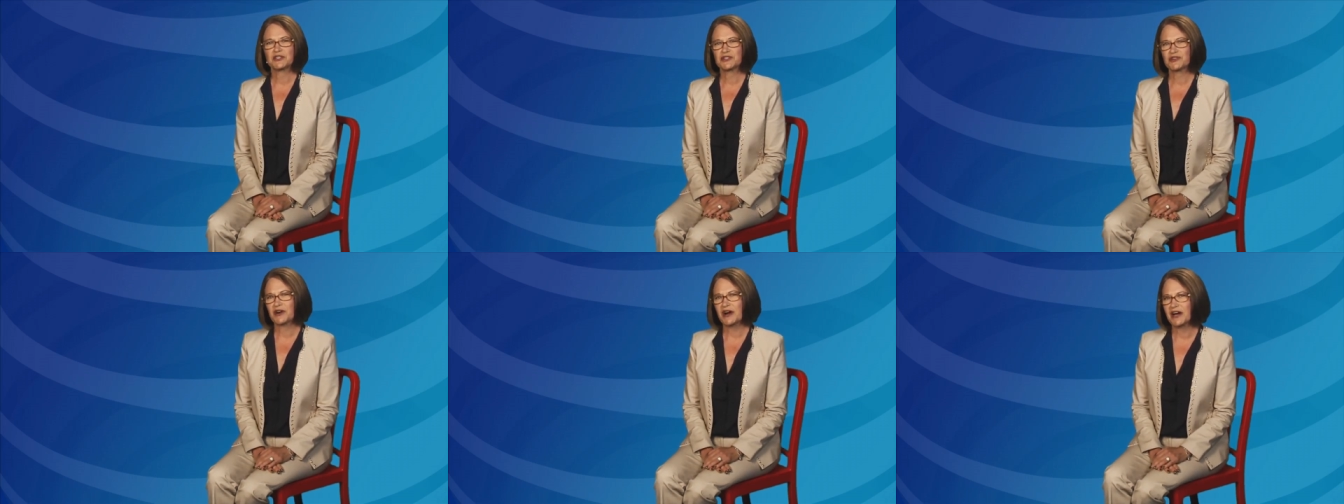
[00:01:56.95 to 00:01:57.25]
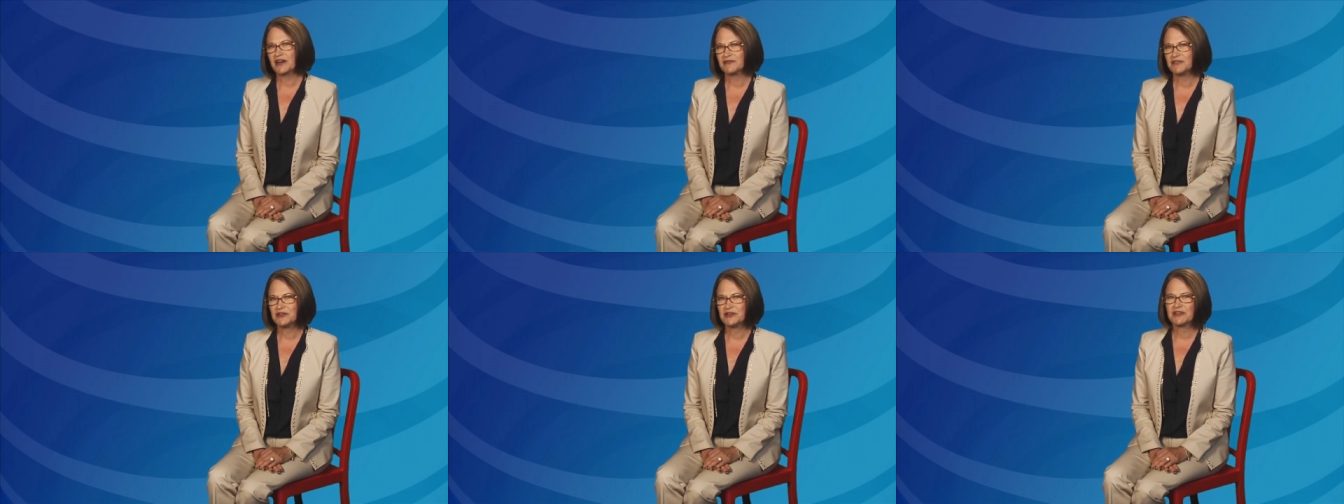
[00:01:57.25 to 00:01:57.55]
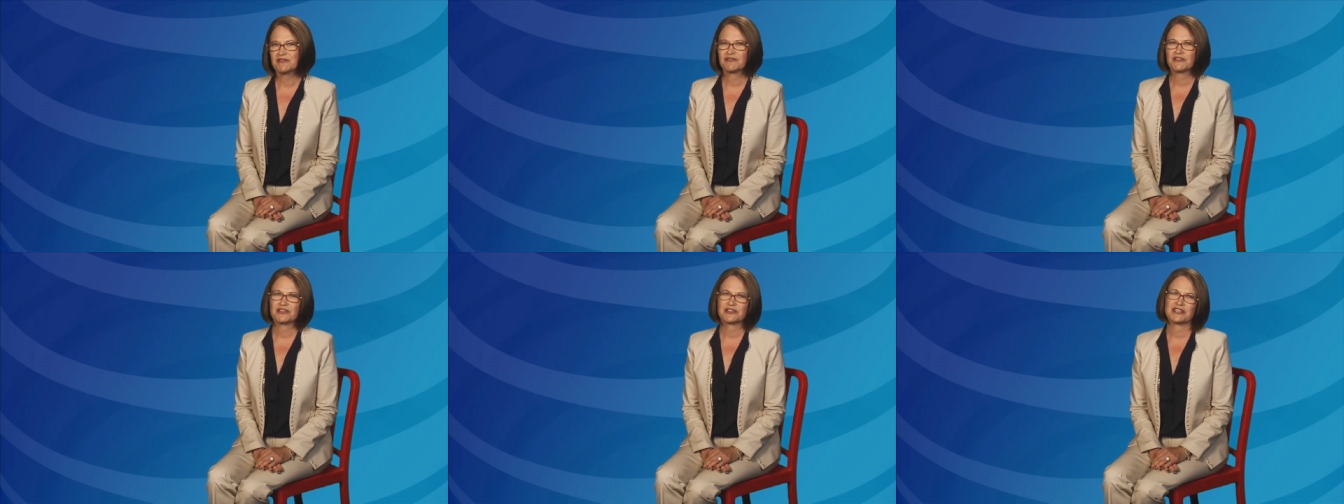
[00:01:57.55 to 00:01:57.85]
try a few
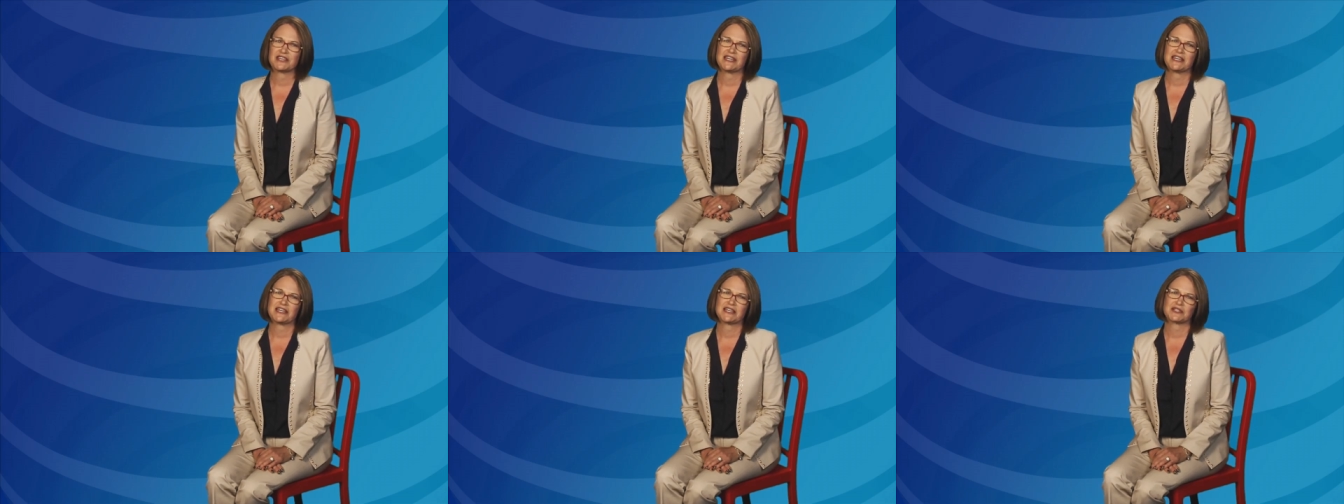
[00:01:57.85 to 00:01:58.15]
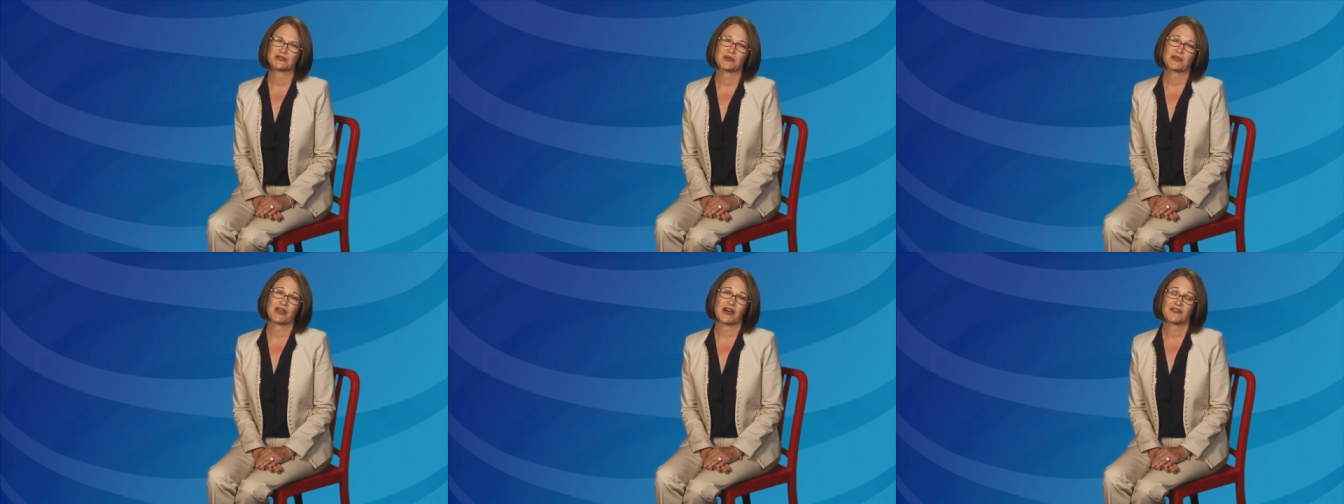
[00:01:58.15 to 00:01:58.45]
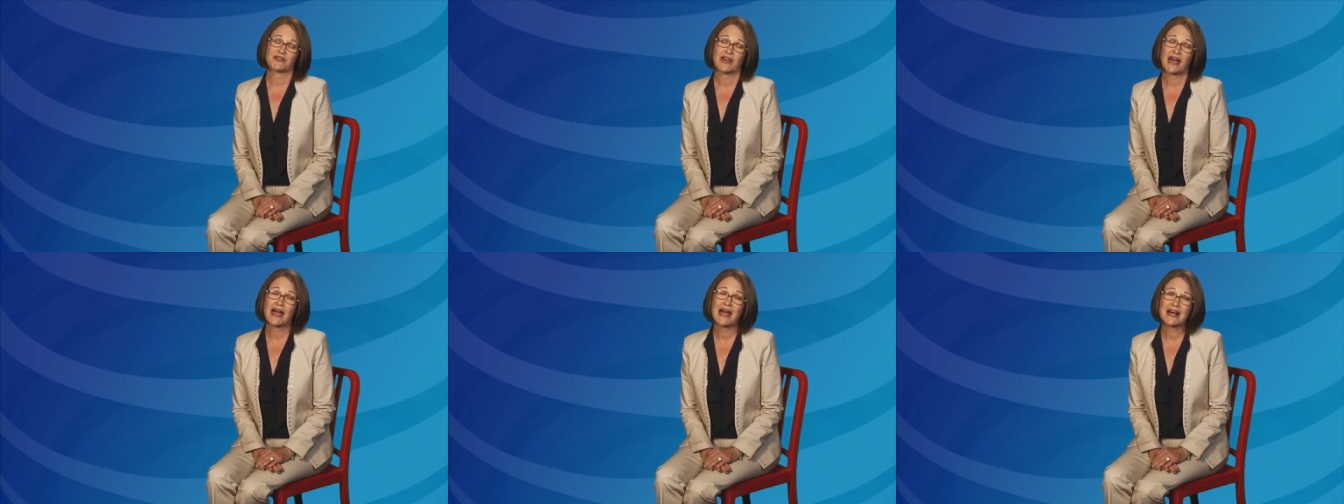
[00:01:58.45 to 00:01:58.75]
different things
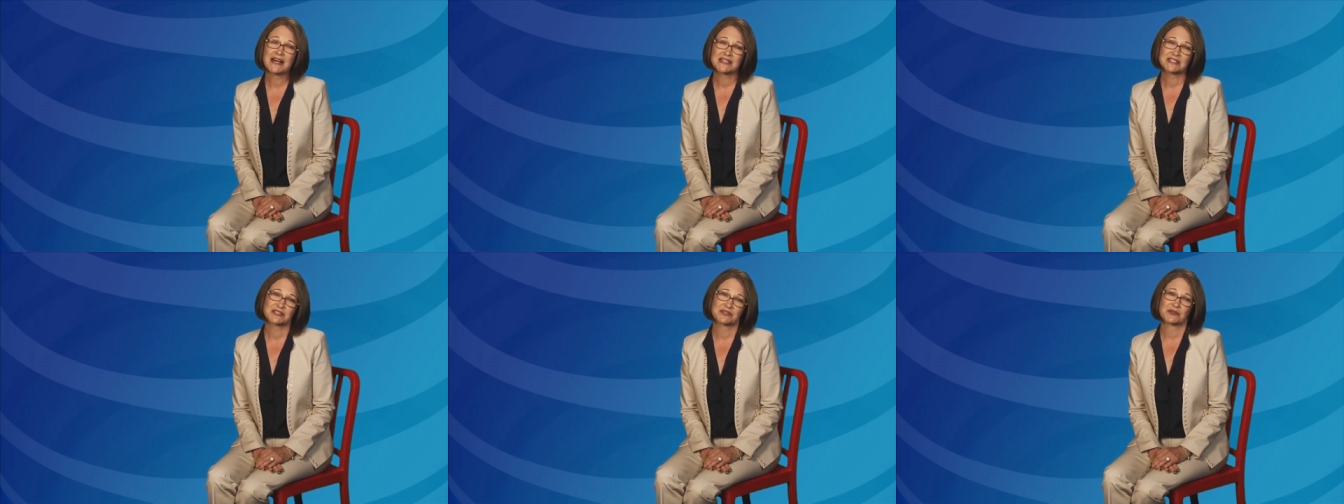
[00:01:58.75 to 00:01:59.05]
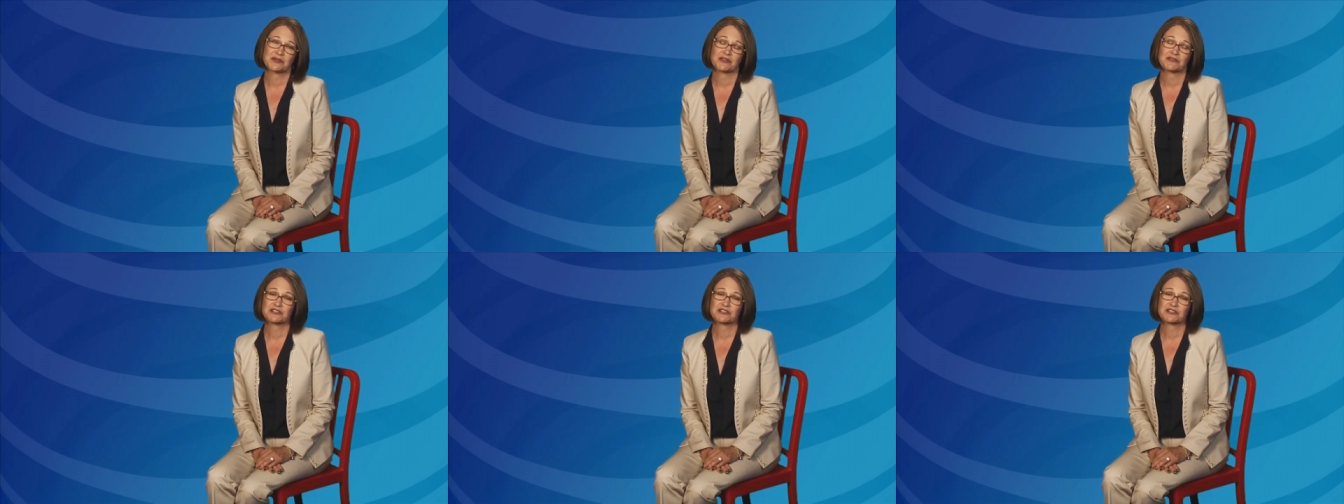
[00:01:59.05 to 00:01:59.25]
without the hassle